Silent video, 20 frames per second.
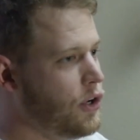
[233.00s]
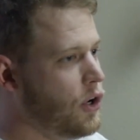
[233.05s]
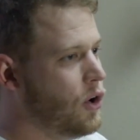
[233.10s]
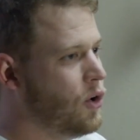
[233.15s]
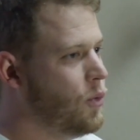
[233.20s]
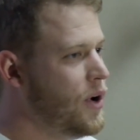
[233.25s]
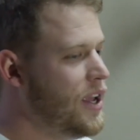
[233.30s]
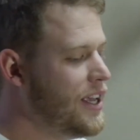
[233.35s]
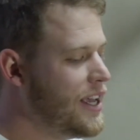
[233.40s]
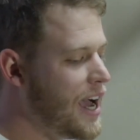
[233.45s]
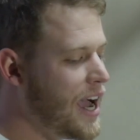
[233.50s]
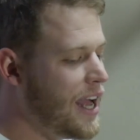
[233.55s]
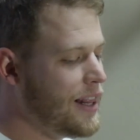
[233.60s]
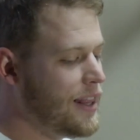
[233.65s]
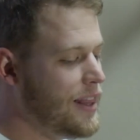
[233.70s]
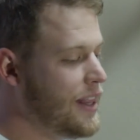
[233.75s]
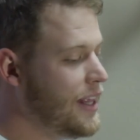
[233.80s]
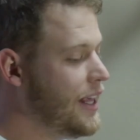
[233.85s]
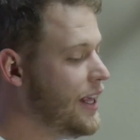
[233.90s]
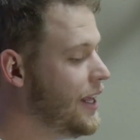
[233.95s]
We got
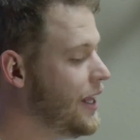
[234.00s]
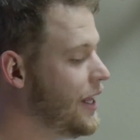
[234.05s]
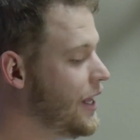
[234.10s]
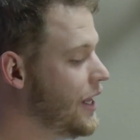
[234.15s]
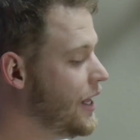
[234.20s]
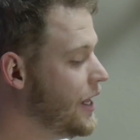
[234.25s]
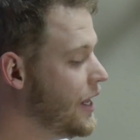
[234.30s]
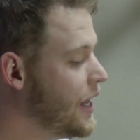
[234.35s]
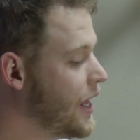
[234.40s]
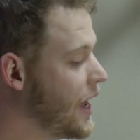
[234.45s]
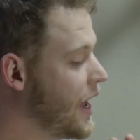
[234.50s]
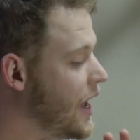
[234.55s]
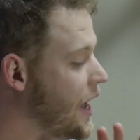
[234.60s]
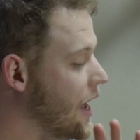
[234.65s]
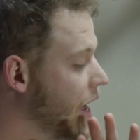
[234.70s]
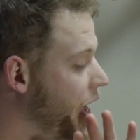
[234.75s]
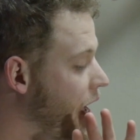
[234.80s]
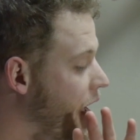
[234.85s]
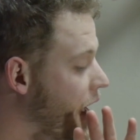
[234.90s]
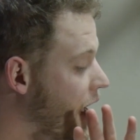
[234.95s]
the
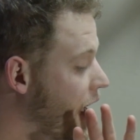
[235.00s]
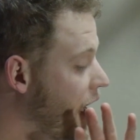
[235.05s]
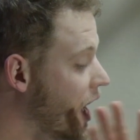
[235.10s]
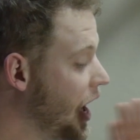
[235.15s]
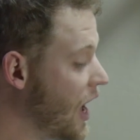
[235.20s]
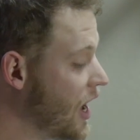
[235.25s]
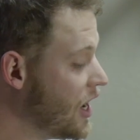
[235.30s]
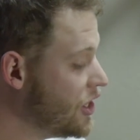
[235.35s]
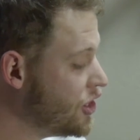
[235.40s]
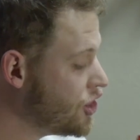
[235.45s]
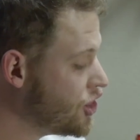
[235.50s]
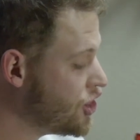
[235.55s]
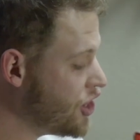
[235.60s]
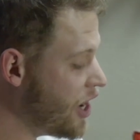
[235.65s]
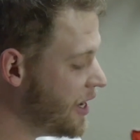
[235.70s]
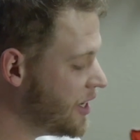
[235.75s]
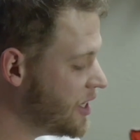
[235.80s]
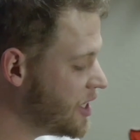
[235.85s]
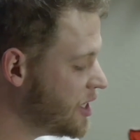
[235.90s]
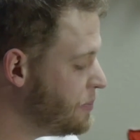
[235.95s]

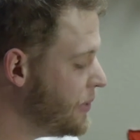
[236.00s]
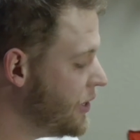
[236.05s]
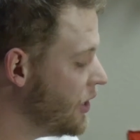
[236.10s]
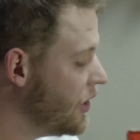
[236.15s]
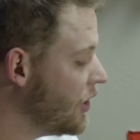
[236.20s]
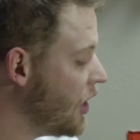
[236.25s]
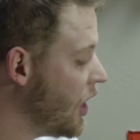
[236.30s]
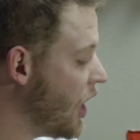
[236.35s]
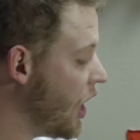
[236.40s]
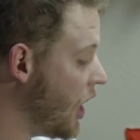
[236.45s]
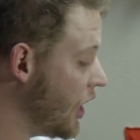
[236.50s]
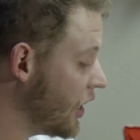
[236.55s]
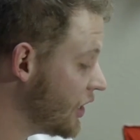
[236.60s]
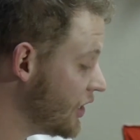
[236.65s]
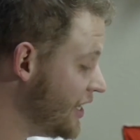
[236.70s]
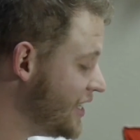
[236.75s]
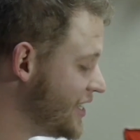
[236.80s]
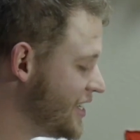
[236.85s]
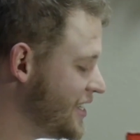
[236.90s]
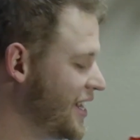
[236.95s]
Shakespeare
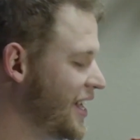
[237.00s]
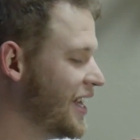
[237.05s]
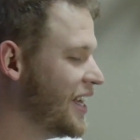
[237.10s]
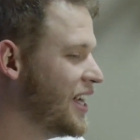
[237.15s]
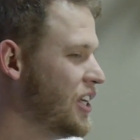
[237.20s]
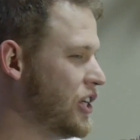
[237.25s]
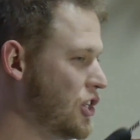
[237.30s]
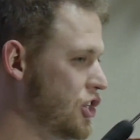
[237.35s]
Ugly Stick